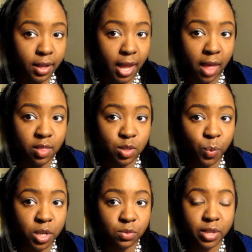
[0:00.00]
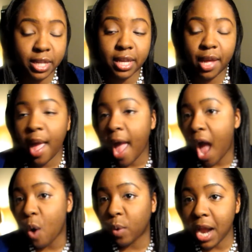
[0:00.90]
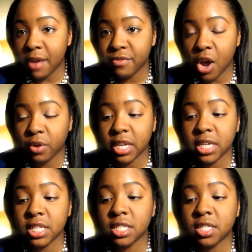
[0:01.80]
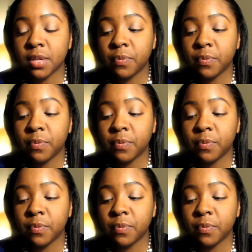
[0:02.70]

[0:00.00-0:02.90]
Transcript: yeah, this works really good. And what I've noticed